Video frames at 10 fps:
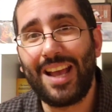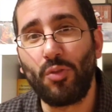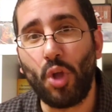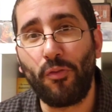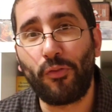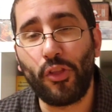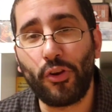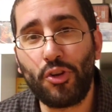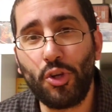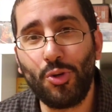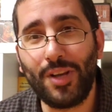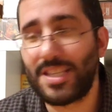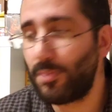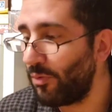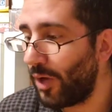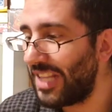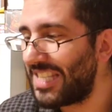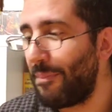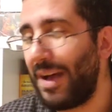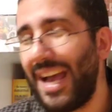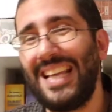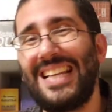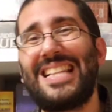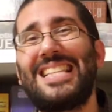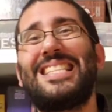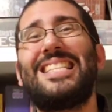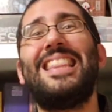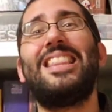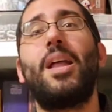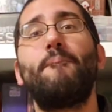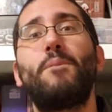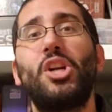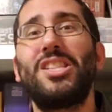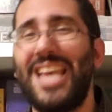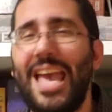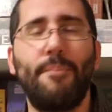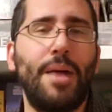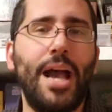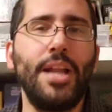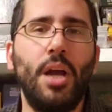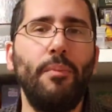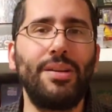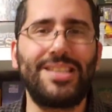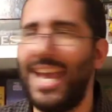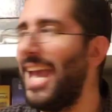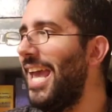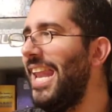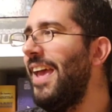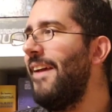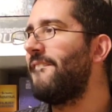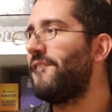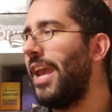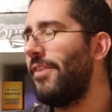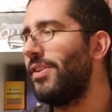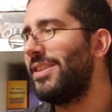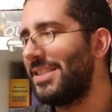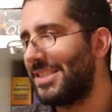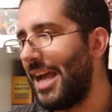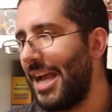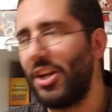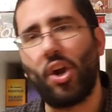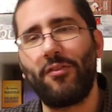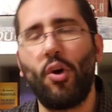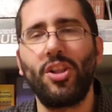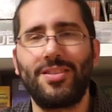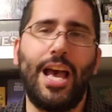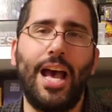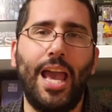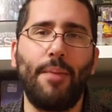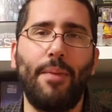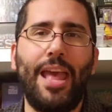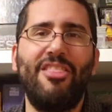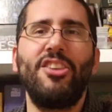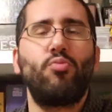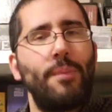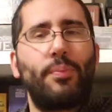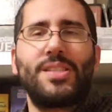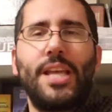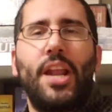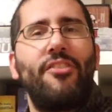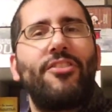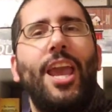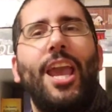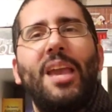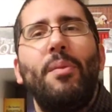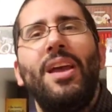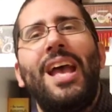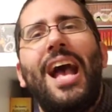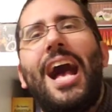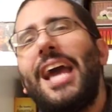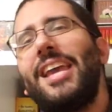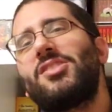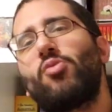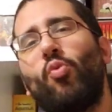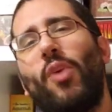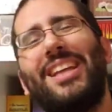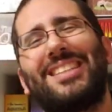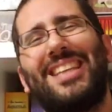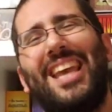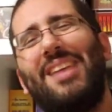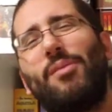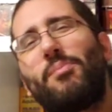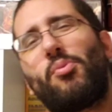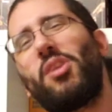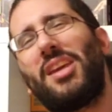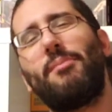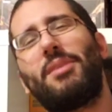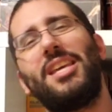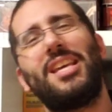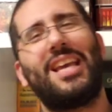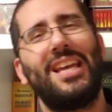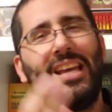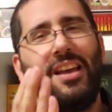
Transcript: no further ado, let's move on to my number 10. My number 10 favorite designer of all time and the representative game, highest ranked game on boardgamegeek,